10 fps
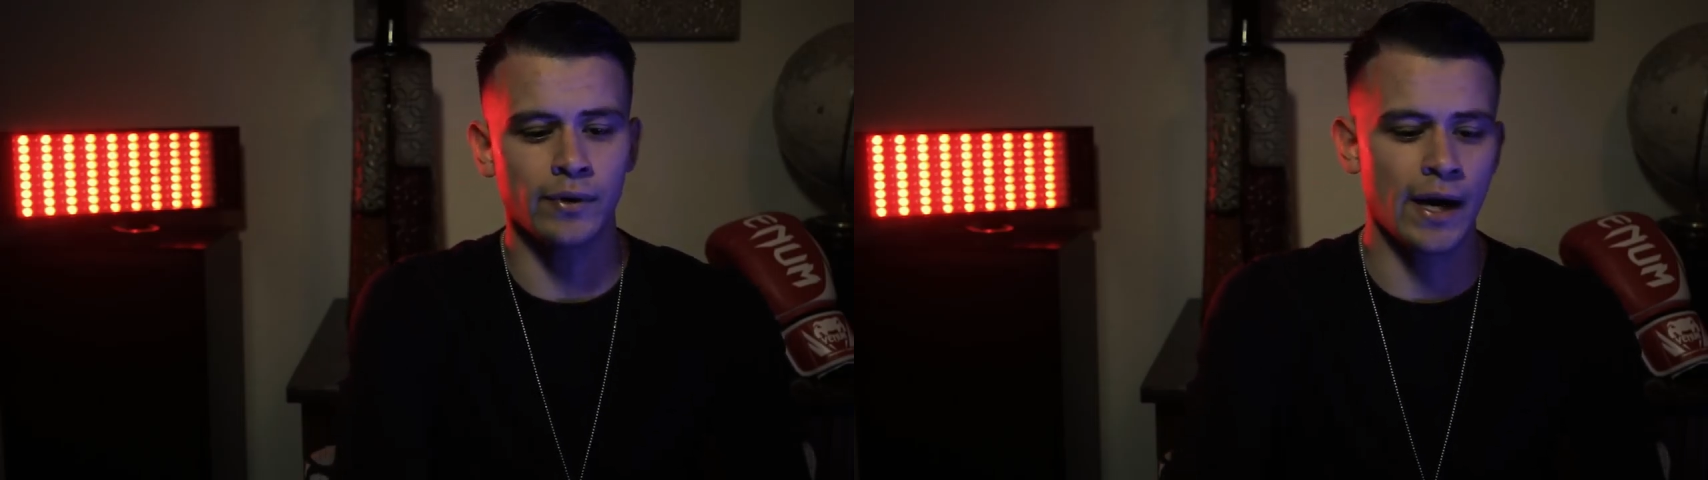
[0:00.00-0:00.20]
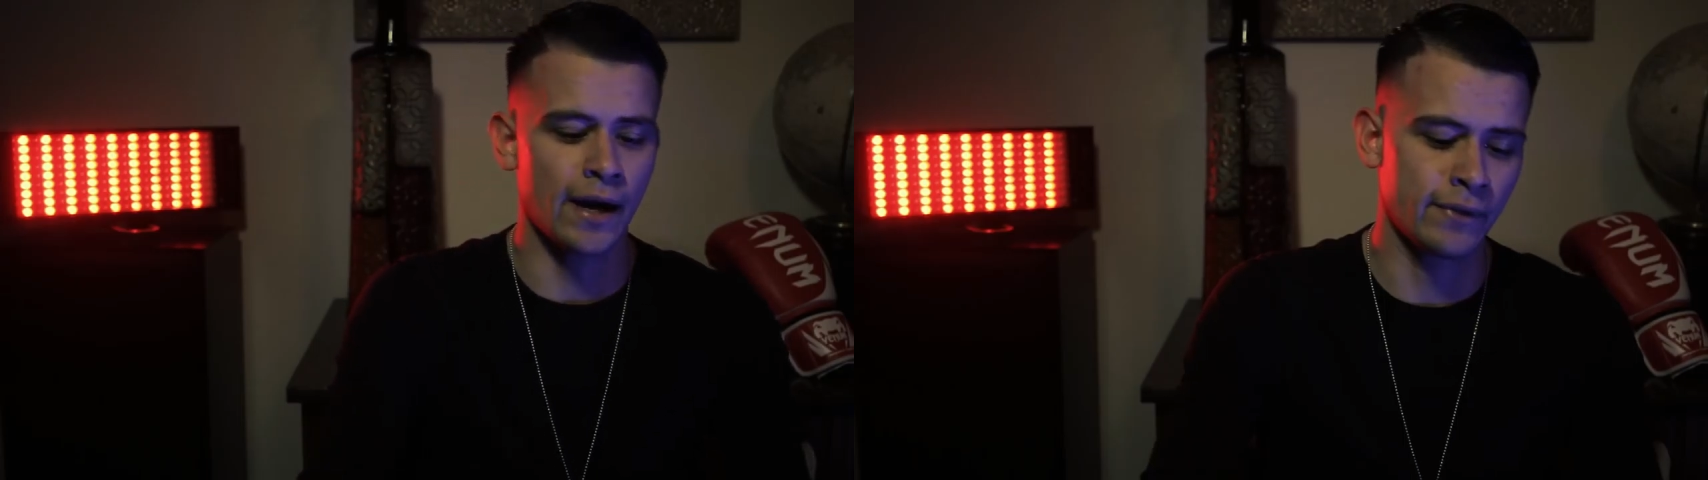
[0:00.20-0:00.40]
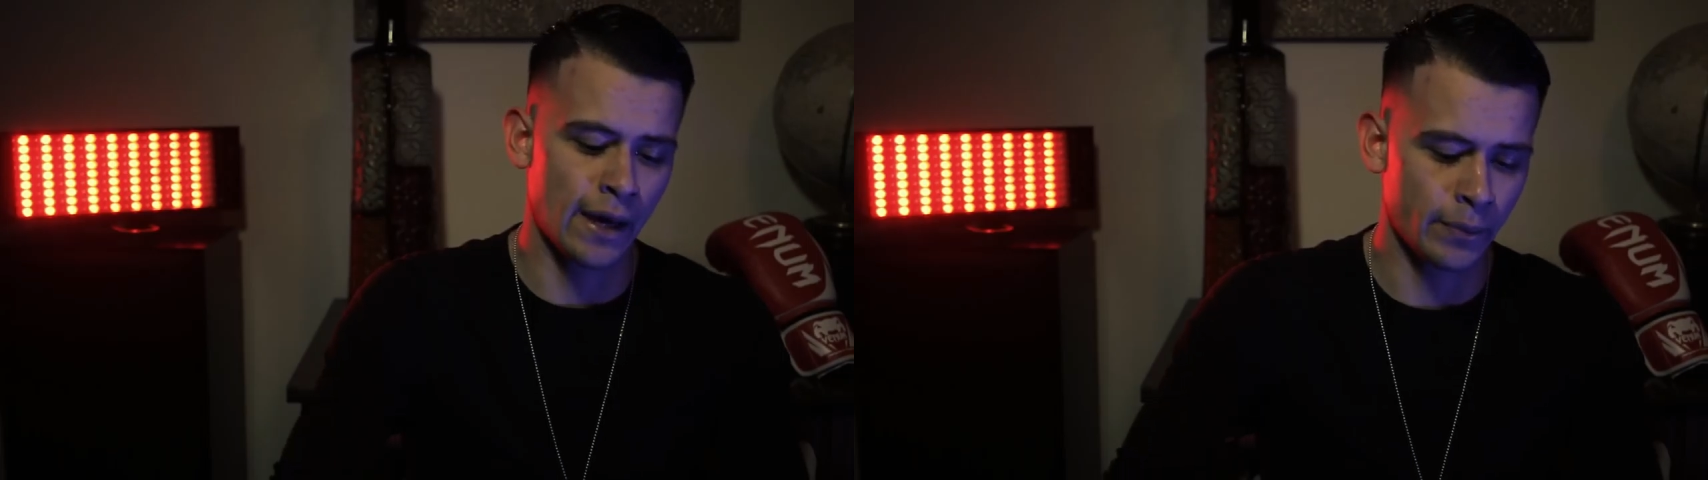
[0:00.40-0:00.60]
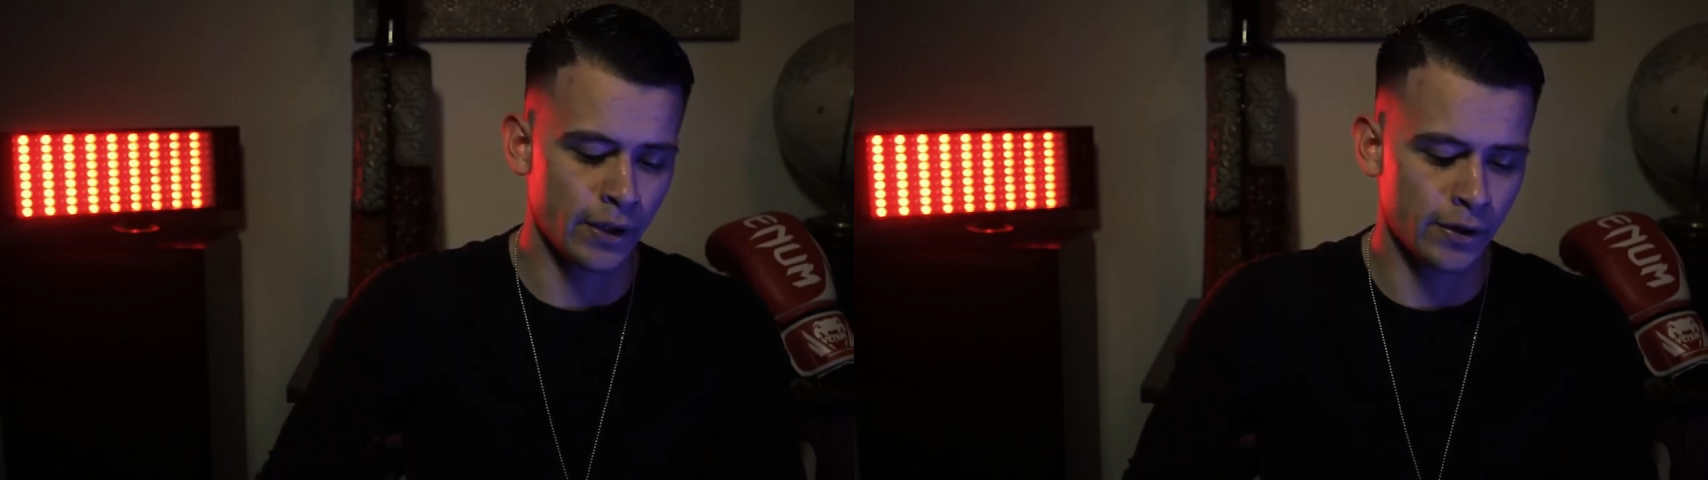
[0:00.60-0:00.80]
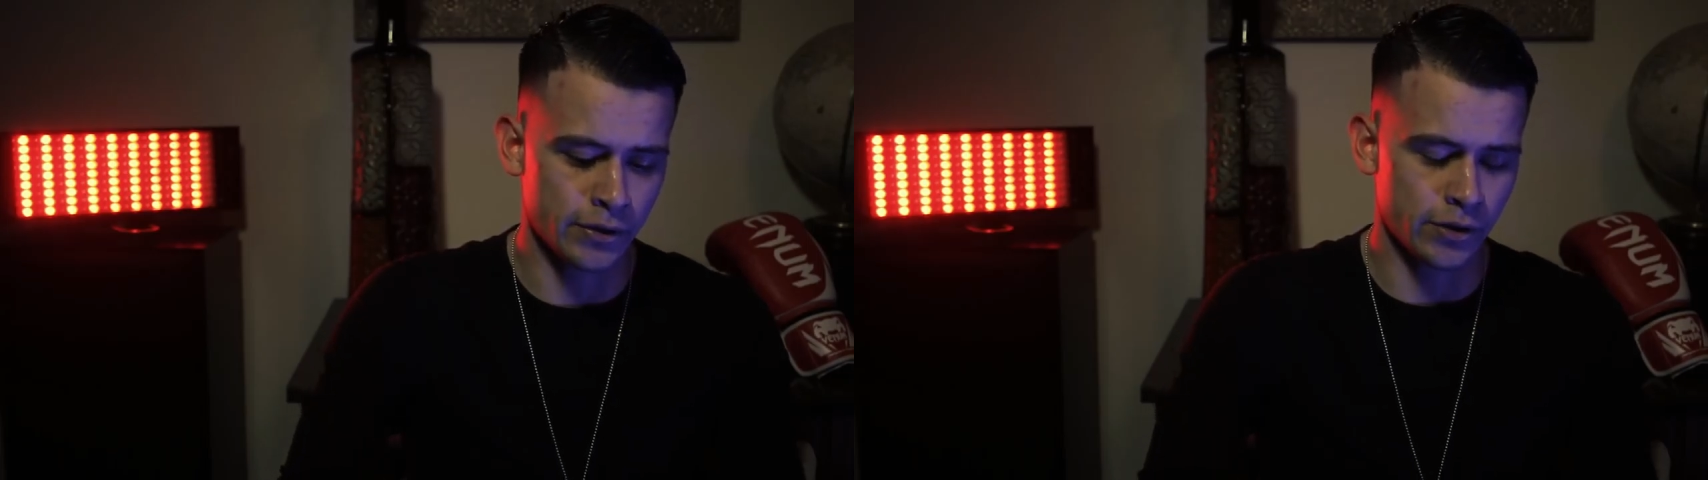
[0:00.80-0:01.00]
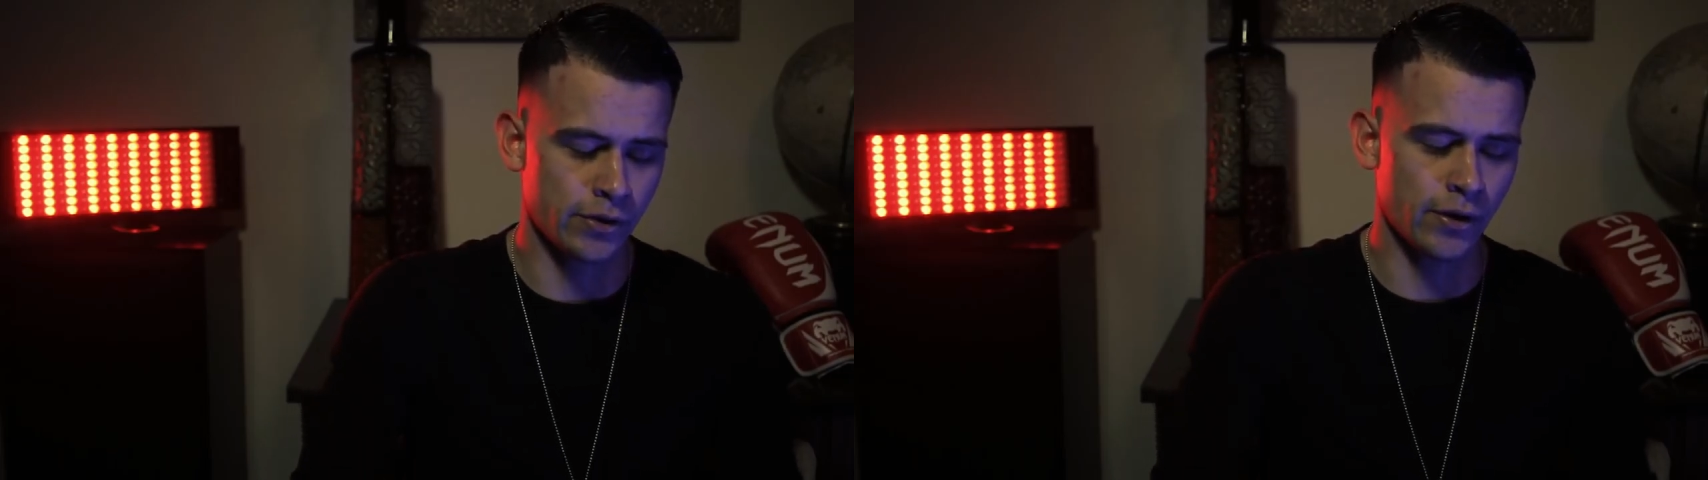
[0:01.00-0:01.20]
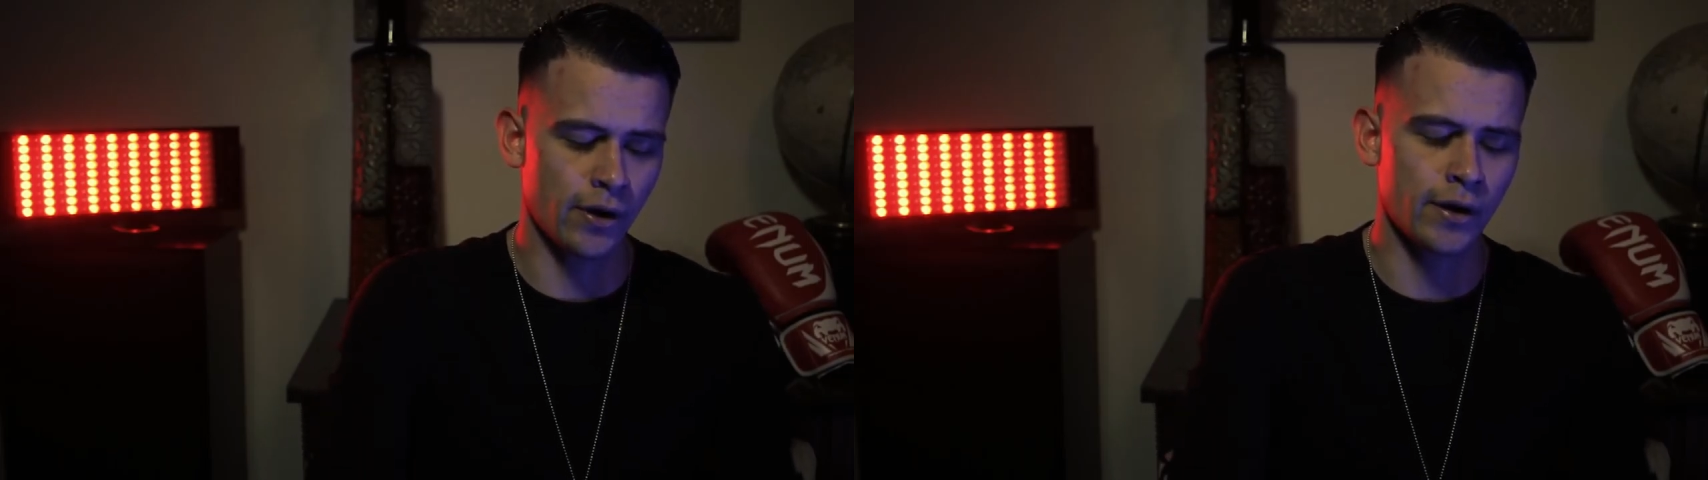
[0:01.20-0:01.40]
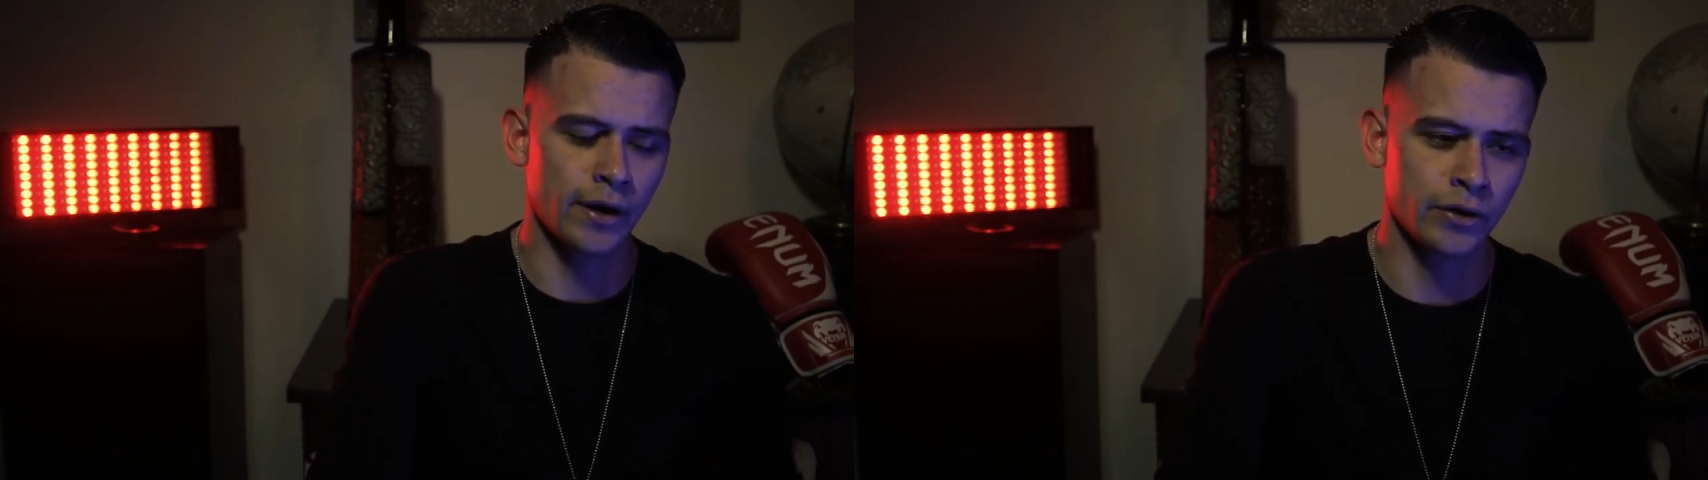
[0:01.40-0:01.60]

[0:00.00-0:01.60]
have that bitterness in your heart,